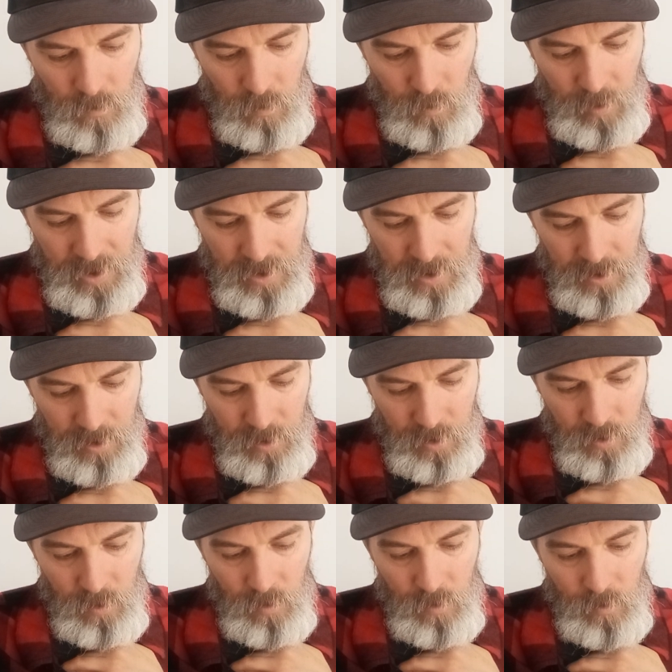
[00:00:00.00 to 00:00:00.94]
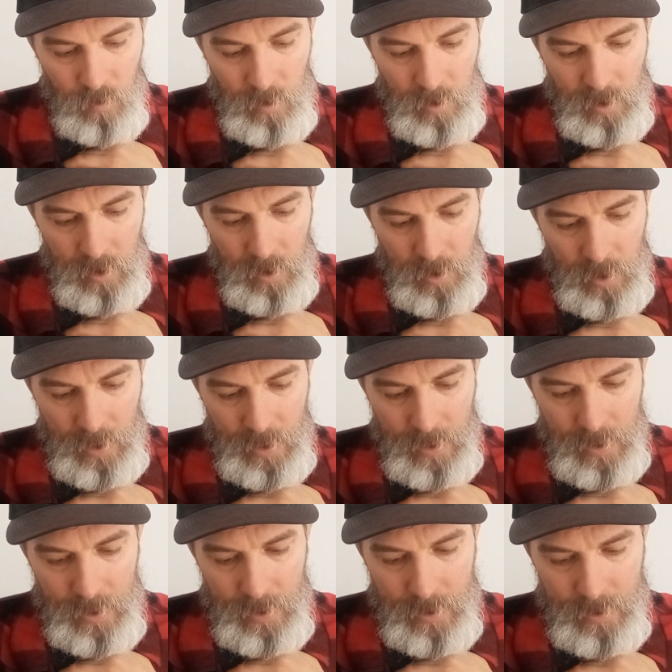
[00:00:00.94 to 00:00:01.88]
we do,
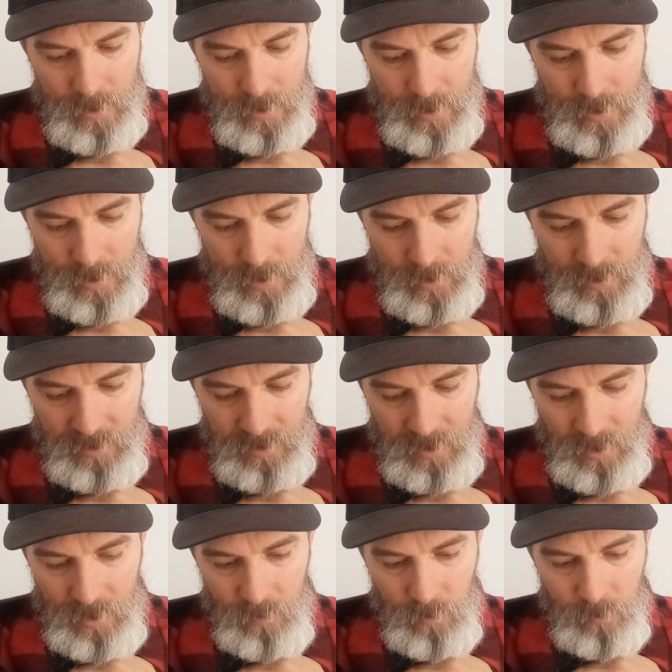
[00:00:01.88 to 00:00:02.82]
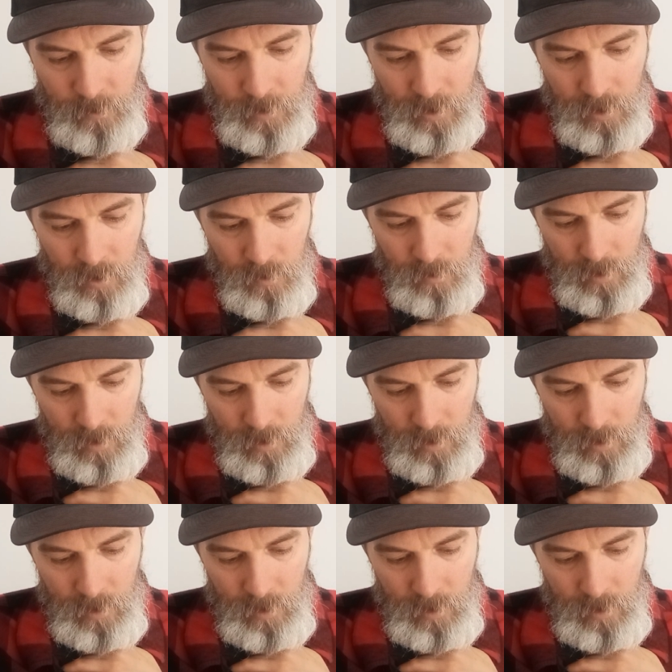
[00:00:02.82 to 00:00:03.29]
let's see, what do we do